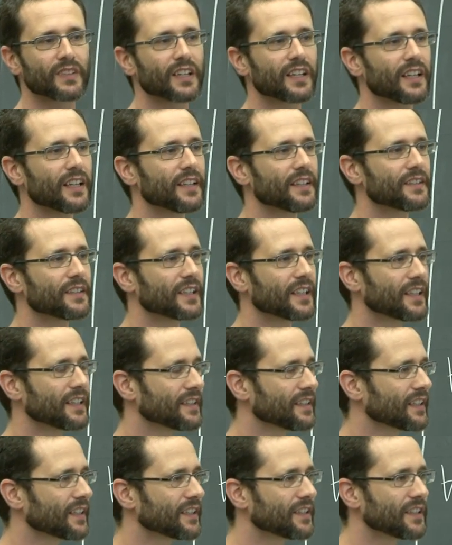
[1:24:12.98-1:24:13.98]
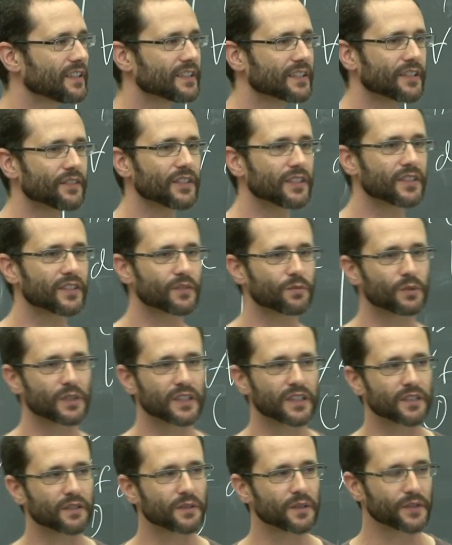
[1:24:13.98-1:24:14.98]
And, and, and in some sense,
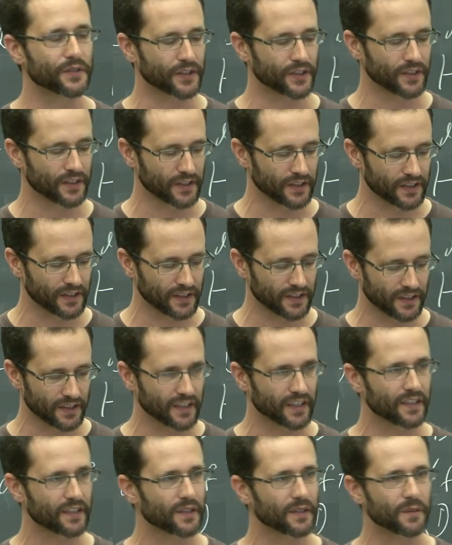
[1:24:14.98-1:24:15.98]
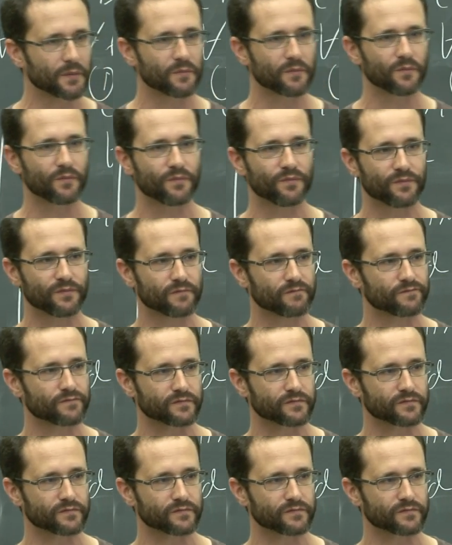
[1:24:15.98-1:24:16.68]
we, uh, uh, um,